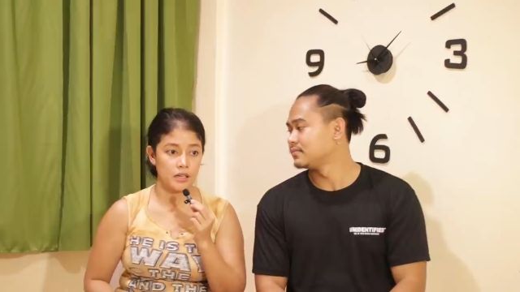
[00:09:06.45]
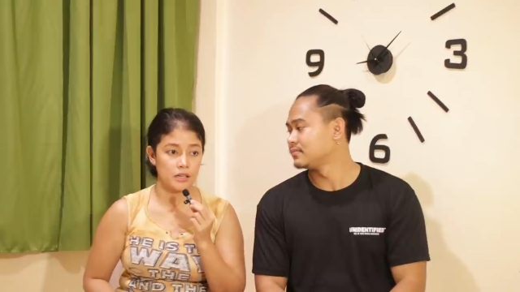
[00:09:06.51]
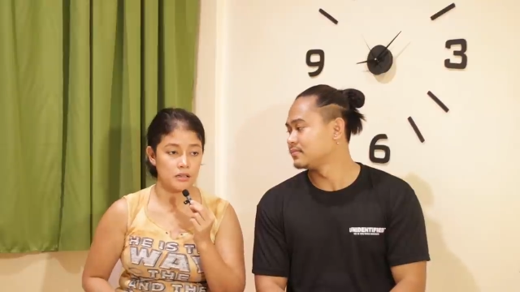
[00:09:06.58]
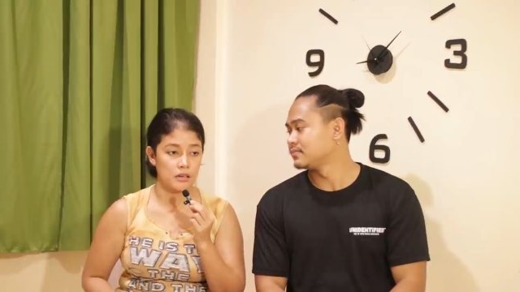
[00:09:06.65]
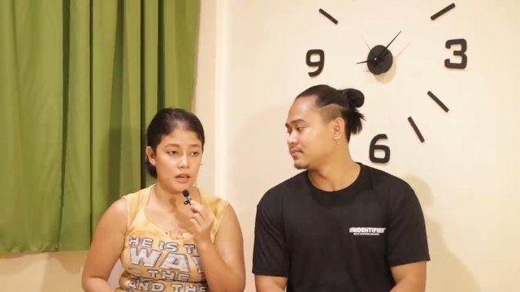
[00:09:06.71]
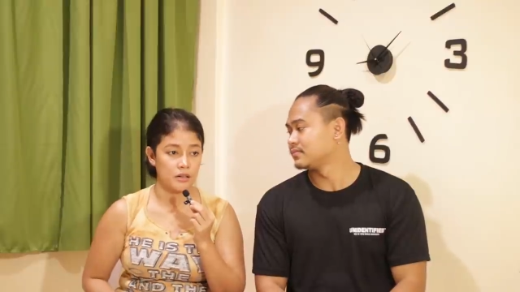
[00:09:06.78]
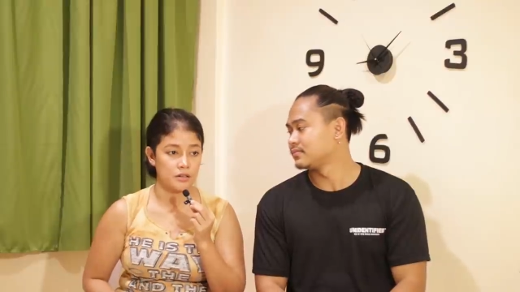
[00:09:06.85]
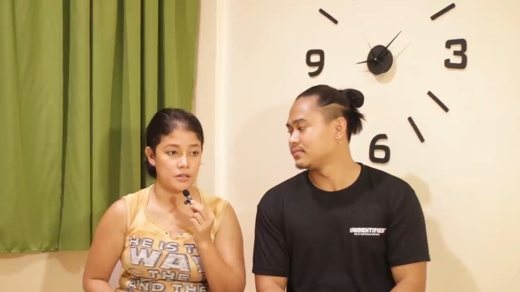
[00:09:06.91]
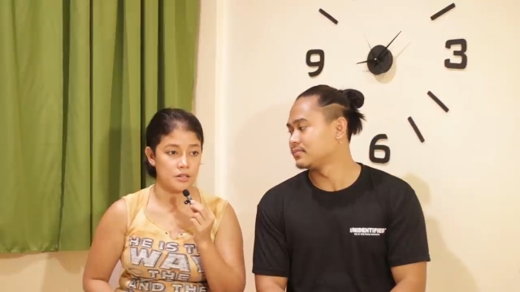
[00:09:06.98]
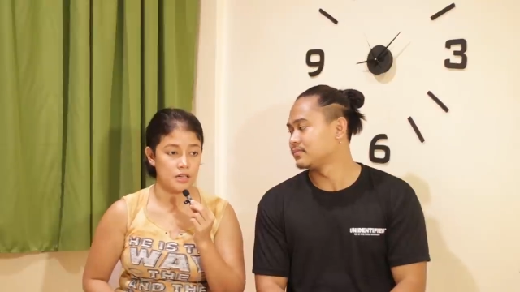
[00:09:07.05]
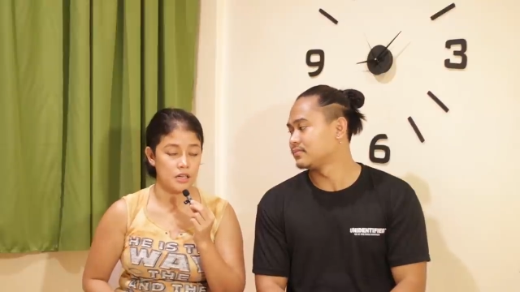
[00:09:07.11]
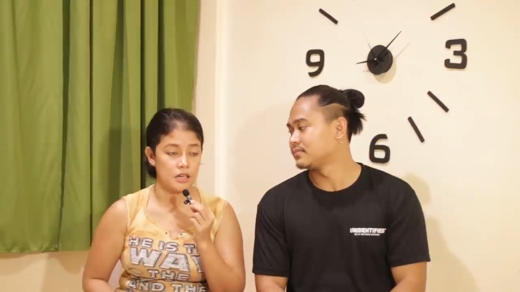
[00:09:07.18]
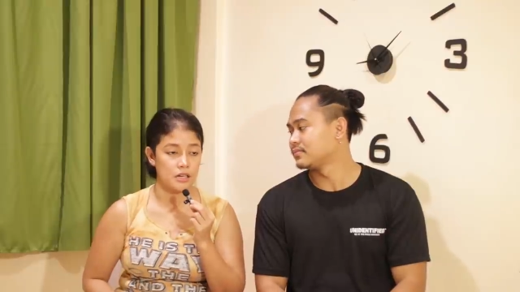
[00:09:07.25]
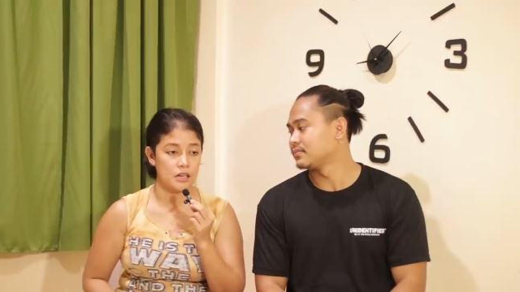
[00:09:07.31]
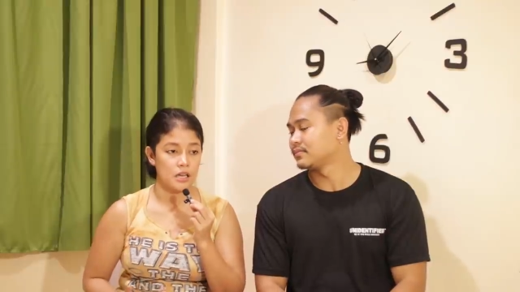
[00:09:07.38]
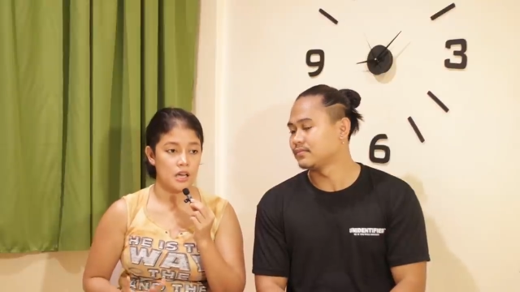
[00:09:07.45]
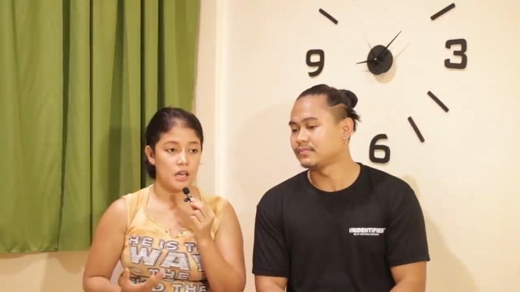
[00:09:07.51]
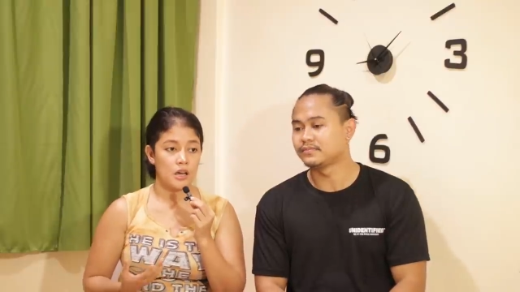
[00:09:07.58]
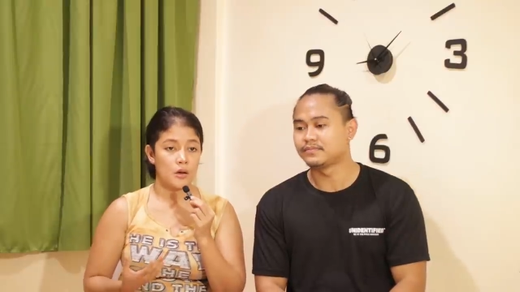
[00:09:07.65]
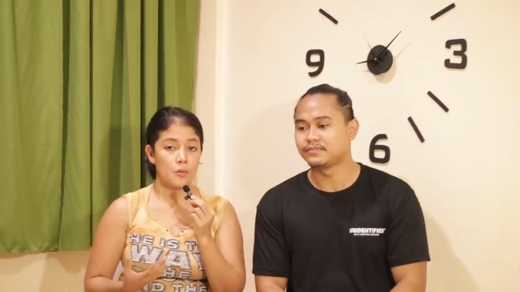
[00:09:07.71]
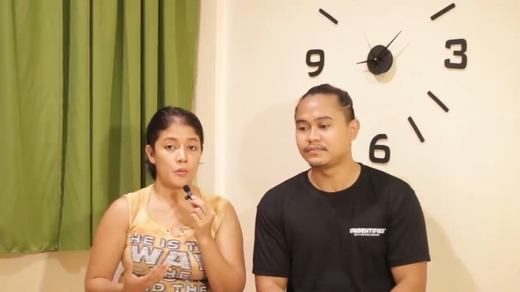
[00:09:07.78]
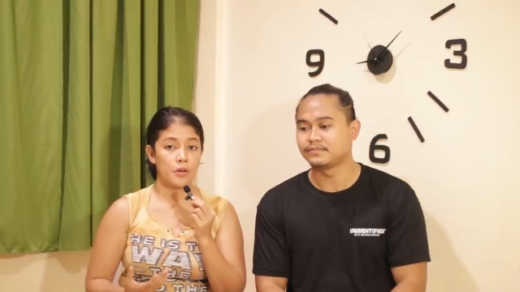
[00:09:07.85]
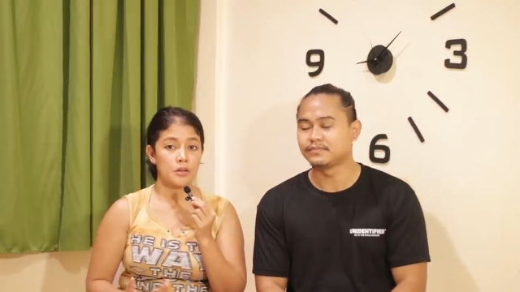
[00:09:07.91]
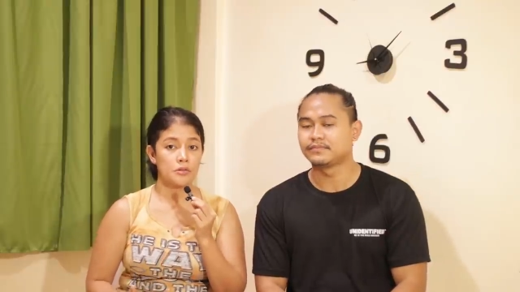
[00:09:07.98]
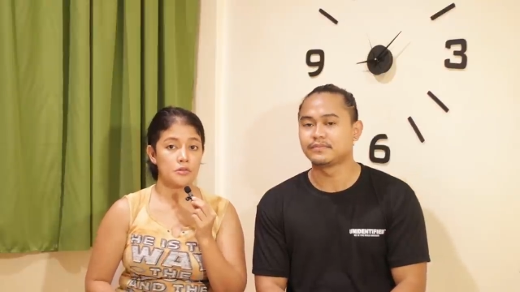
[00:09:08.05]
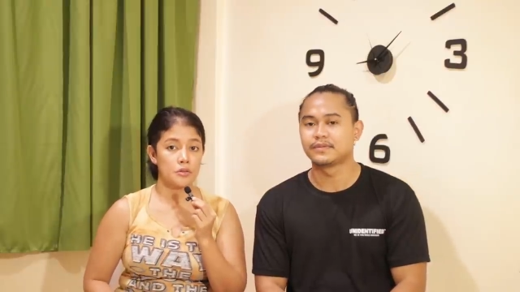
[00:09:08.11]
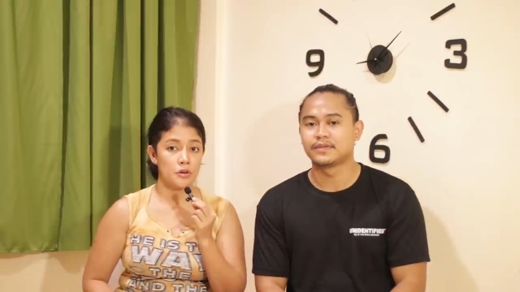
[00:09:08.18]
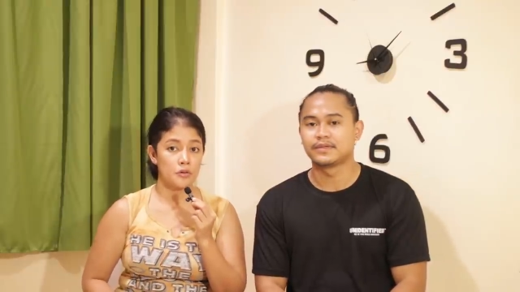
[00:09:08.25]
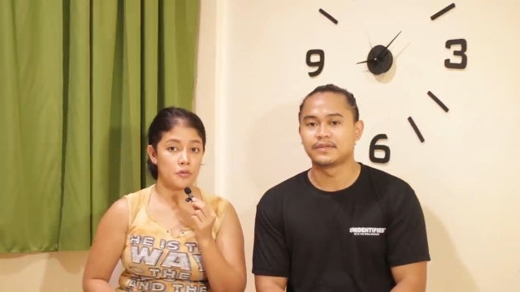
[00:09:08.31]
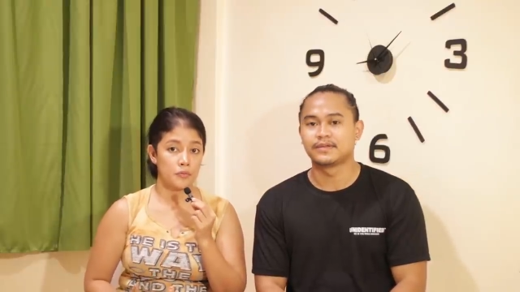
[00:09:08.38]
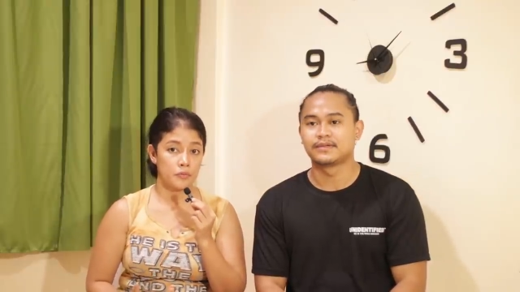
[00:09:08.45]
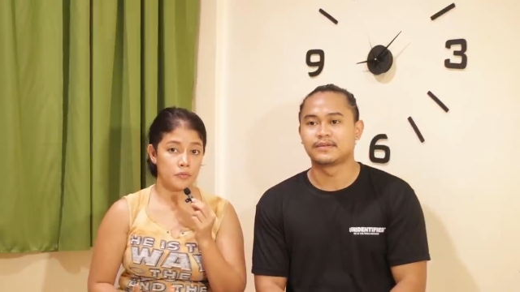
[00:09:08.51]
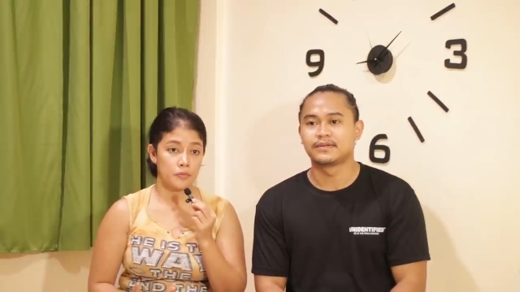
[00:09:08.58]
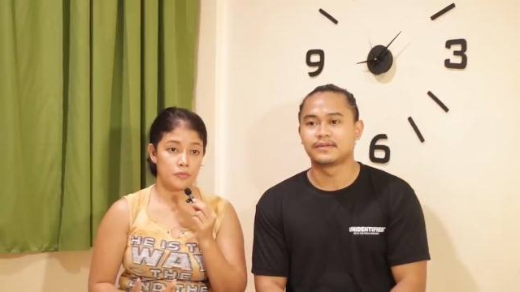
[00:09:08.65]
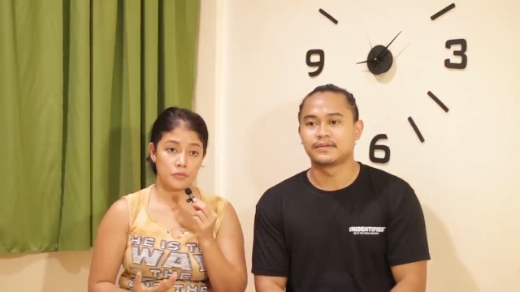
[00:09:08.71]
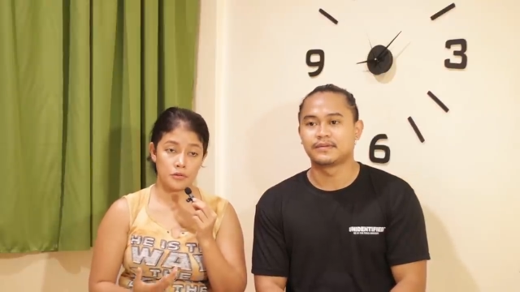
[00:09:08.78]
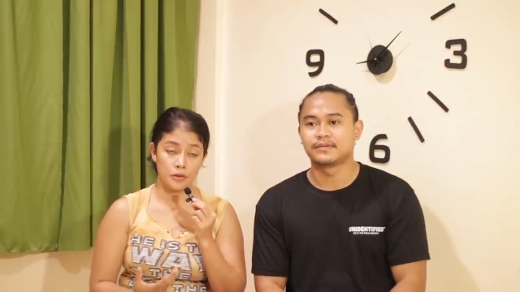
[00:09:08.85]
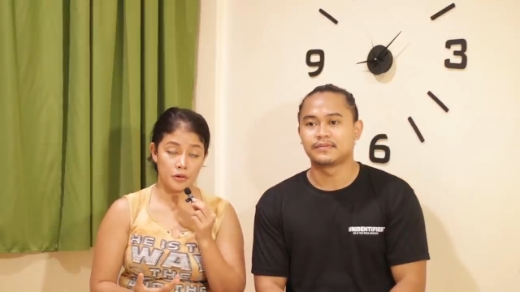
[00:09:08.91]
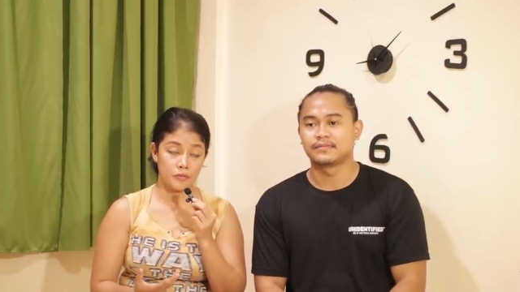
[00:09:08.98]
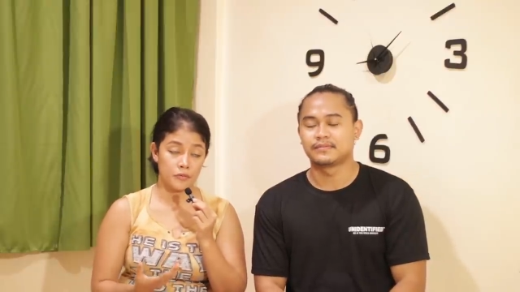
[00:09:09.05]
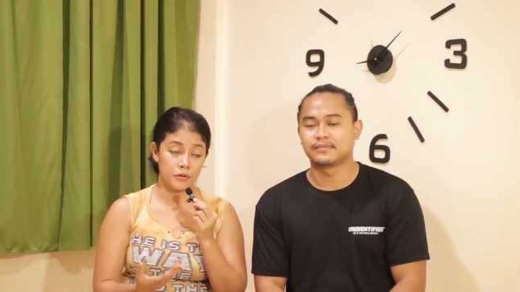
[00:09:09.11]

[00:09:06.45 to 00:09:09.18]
Speaker 1: that connection with your your